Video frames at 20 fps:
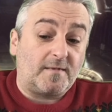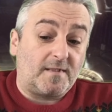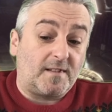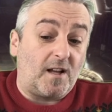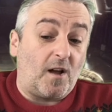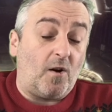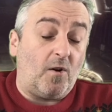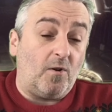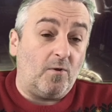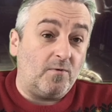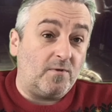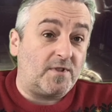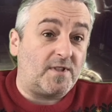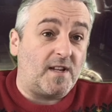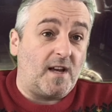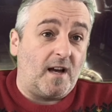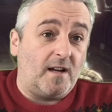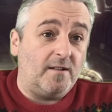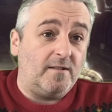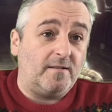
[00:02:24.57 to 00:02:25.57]

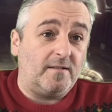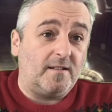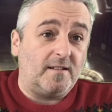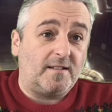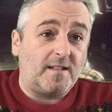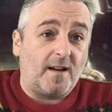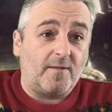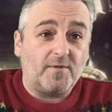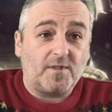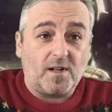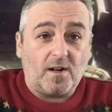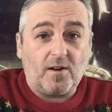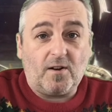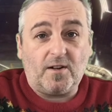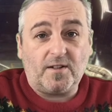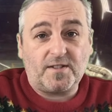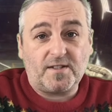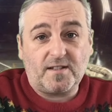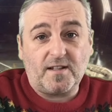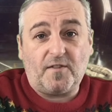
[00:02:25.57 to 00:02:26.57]
Also, there was a lot of
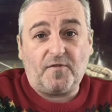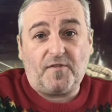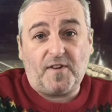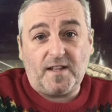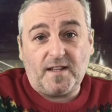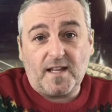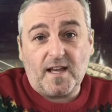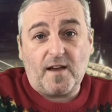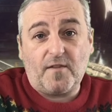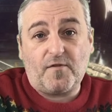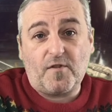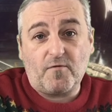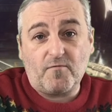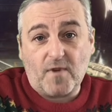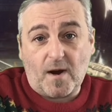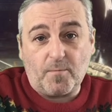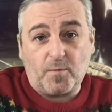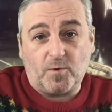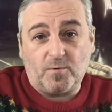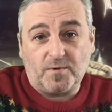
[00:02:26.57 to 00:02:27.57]
stuff in there for
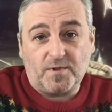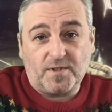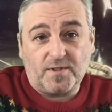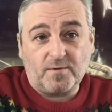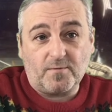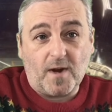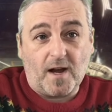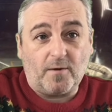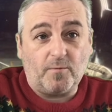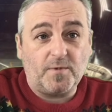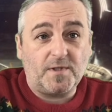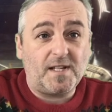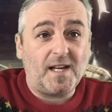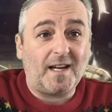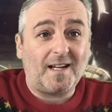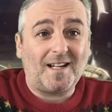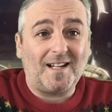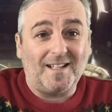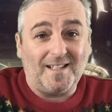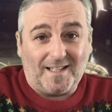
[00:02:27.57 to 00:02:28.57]
Rebels as well,
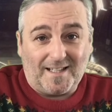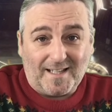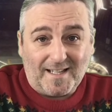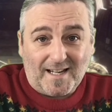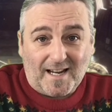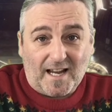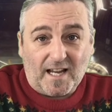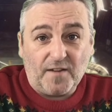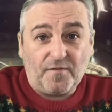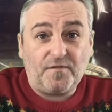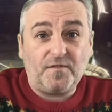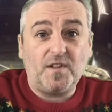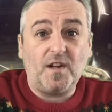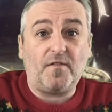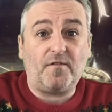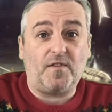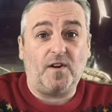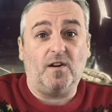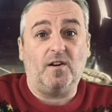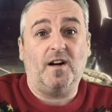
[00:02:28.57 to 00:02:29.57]
particularly if you
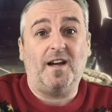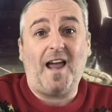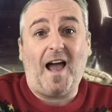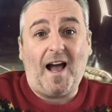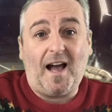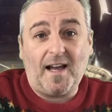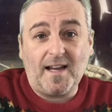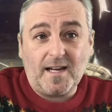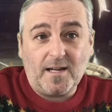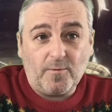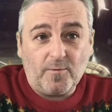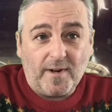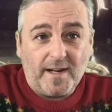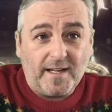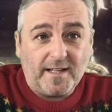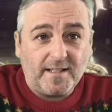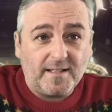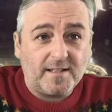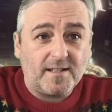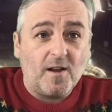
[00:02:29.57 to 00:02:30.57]
fly
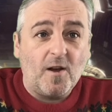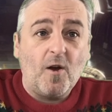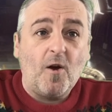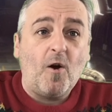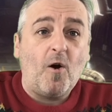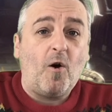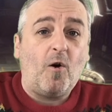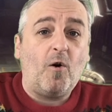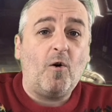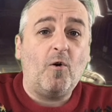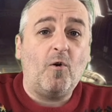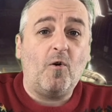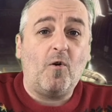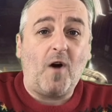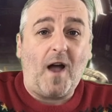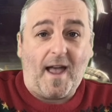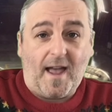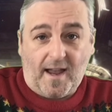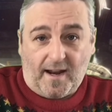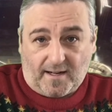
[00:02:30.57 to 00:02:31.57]
A-Wings or
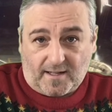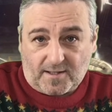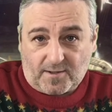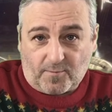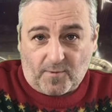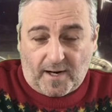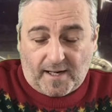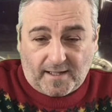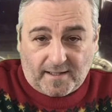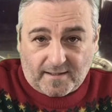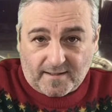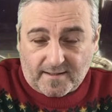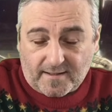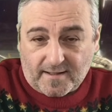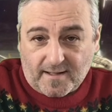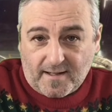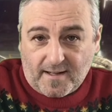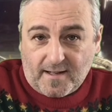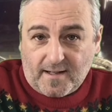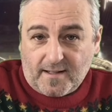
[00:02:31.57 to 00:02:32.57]
X-Wings.
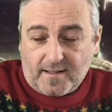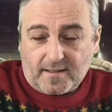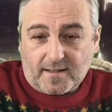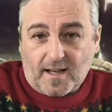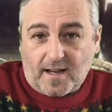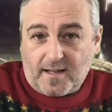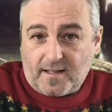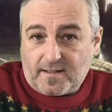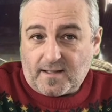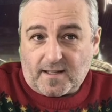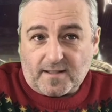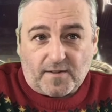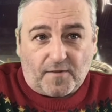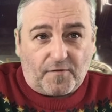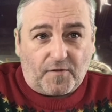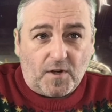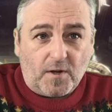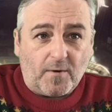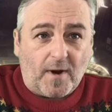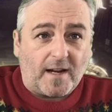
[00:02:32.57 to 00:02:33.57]
There's a
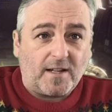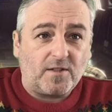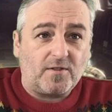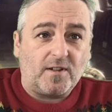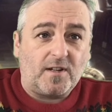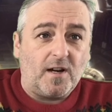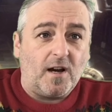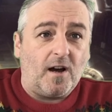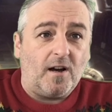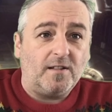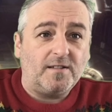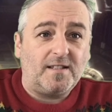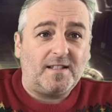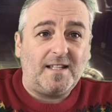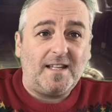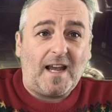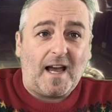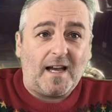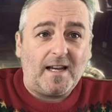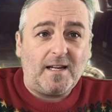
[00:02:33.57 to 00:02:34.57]
few extra cards. The
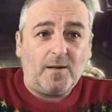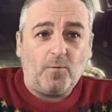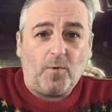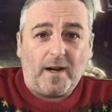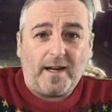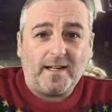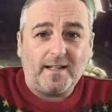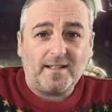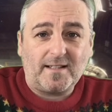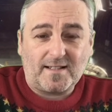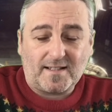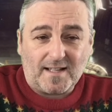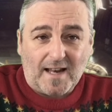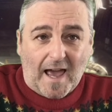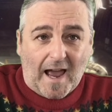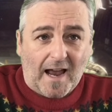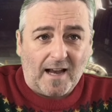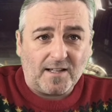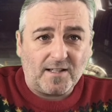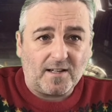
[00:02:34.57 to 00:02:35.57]
A-Wing
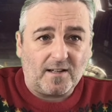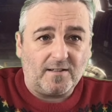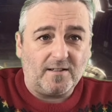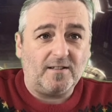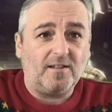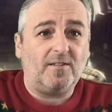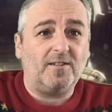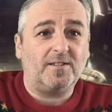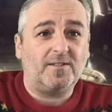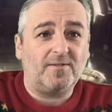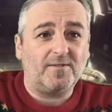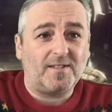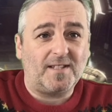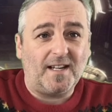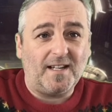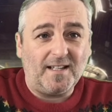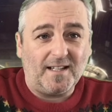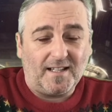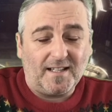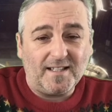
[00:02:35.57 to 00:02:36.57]
Slash, I'd have liked to have seen
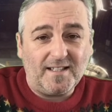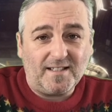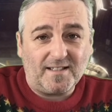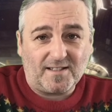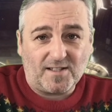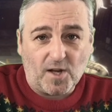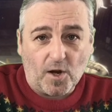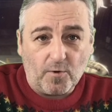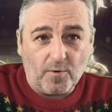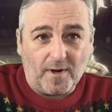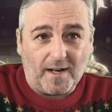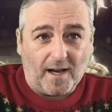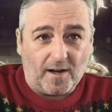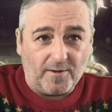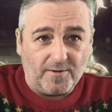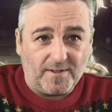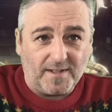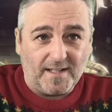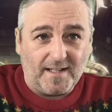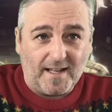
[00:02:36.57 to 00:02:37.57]
at least 2 of those
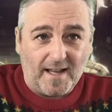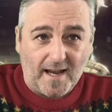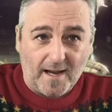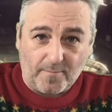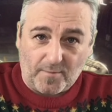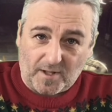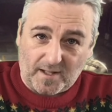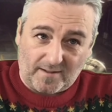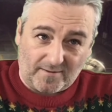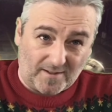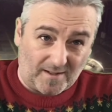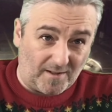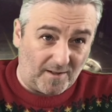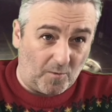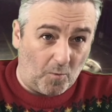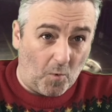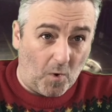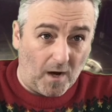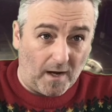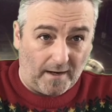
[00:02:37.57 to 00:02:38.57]
in there, but there was only
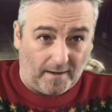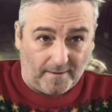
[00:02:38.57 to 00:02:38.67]
1.